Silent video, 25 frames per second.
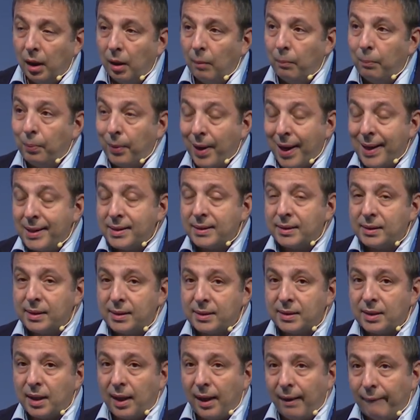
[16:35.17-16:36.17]

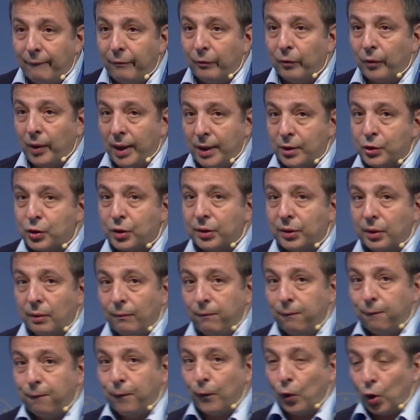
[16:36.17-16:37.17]
Prices have reached
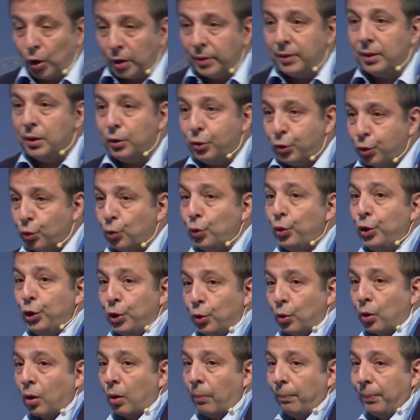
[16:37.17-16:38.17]
42
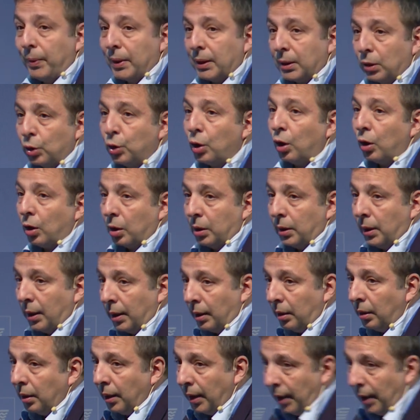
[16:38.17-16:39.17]
euro per ton in